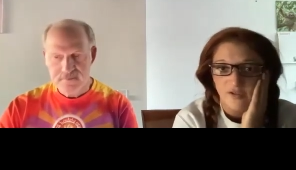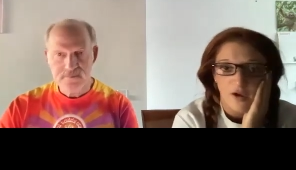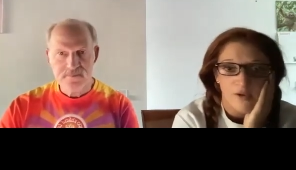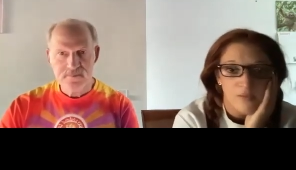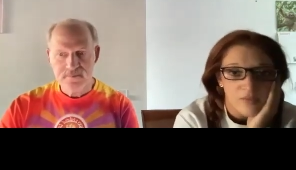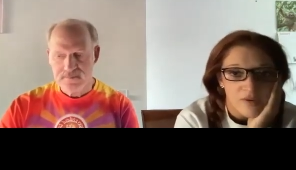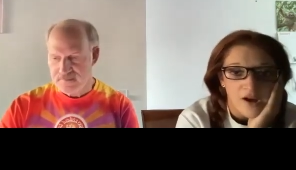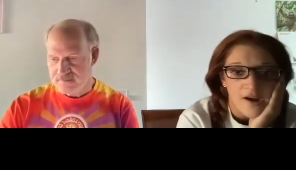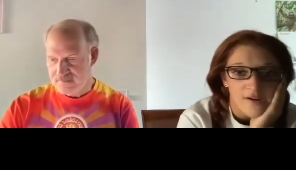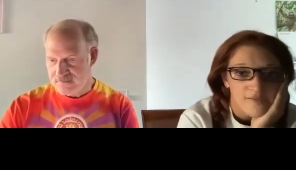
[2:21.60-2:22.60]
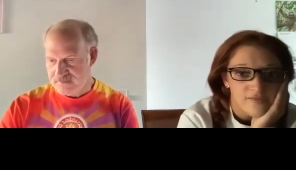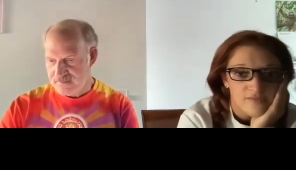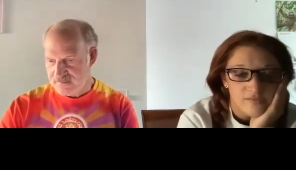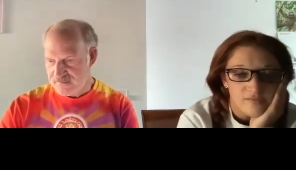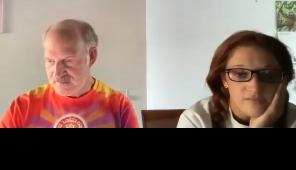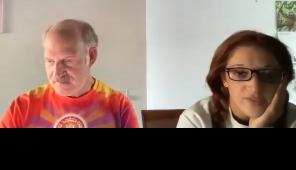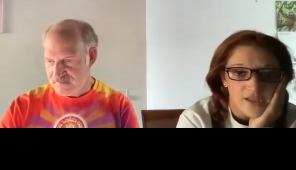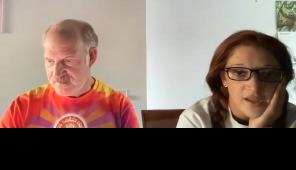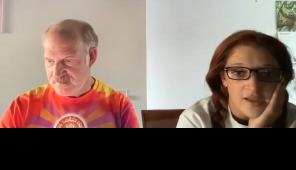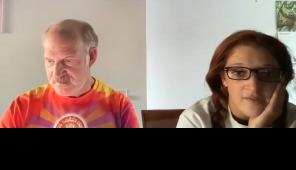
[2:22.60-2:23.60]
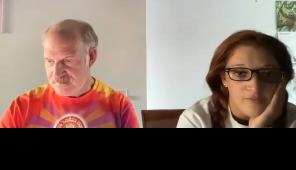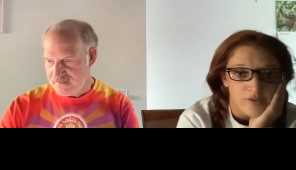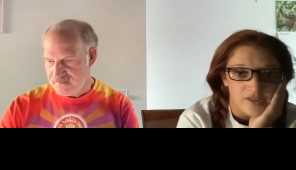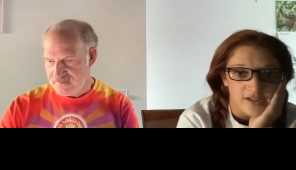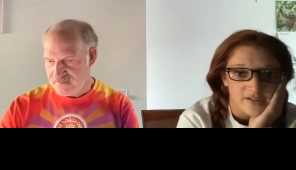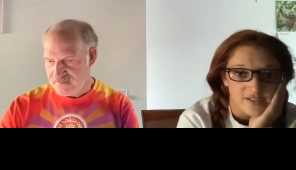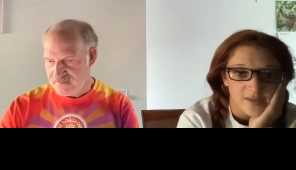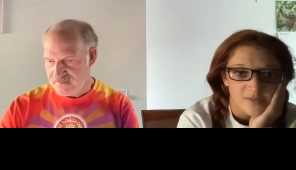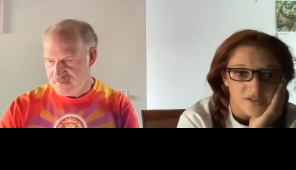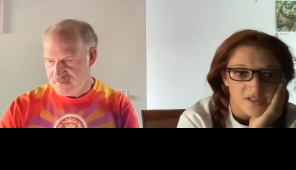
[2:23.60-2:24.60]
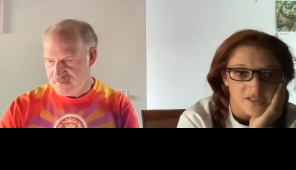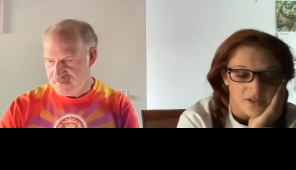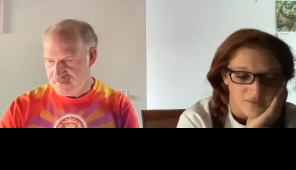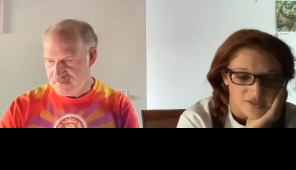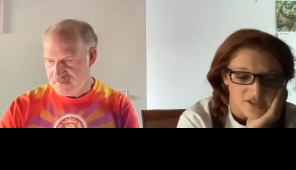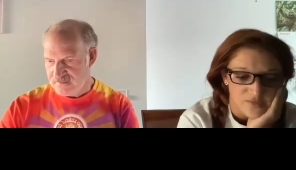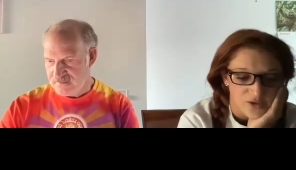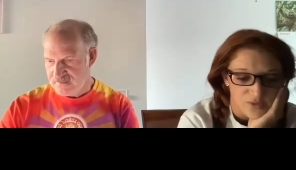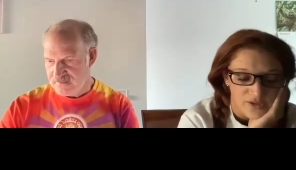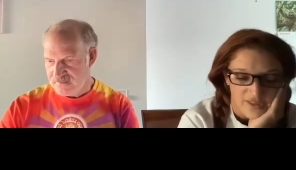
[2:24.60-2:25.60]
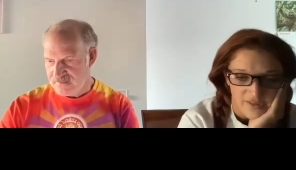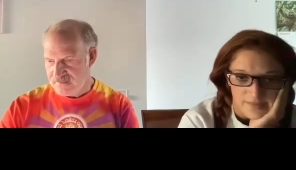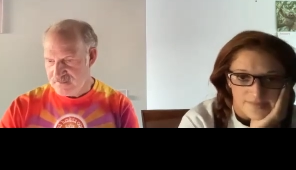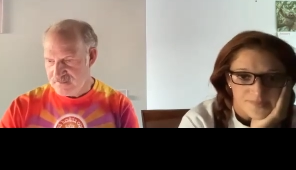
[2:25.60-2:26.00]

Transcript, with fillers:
Speaker 1: Do you know of if what their subspecies are the ones that you work with?